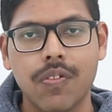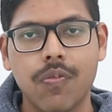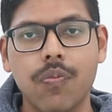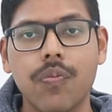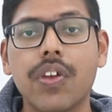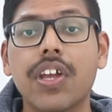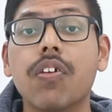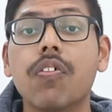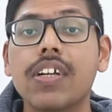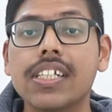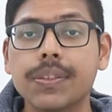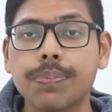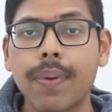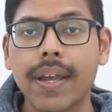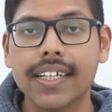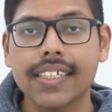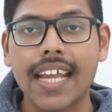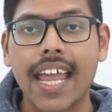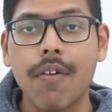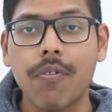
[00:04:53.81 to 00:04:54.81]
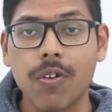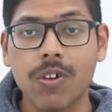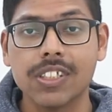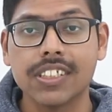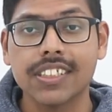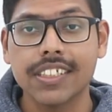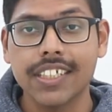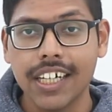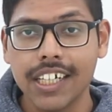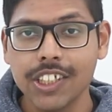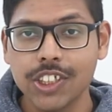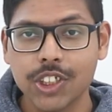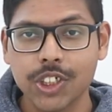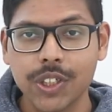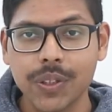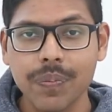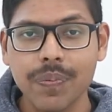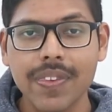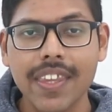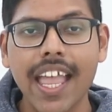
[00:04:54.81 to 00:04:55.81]
We respect everyone's culture
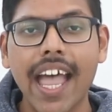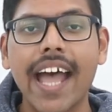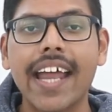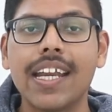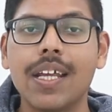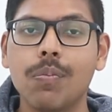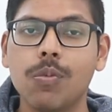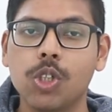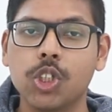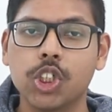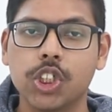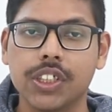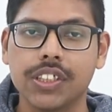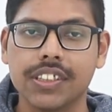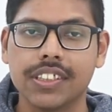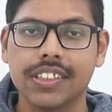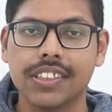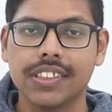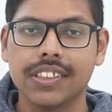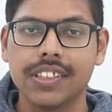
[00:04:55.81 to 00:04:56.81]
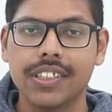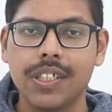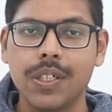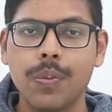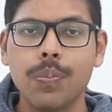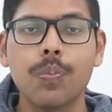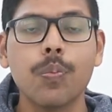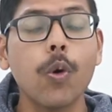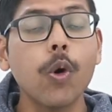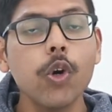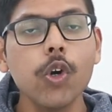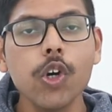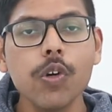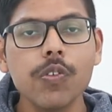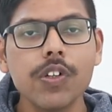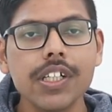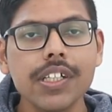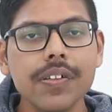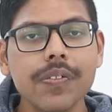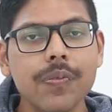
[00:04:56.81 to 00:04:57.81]
and emotions.
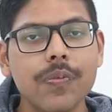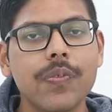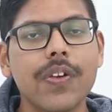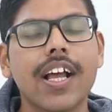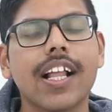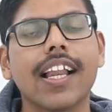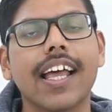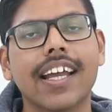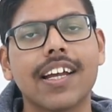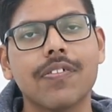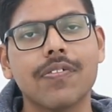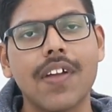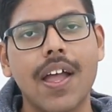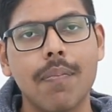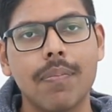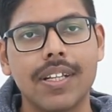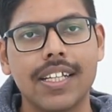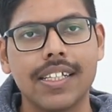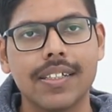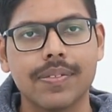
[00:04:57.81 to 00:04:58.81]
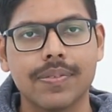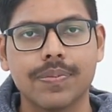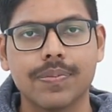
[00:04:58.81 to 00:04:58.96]
Moreover, we are like a family.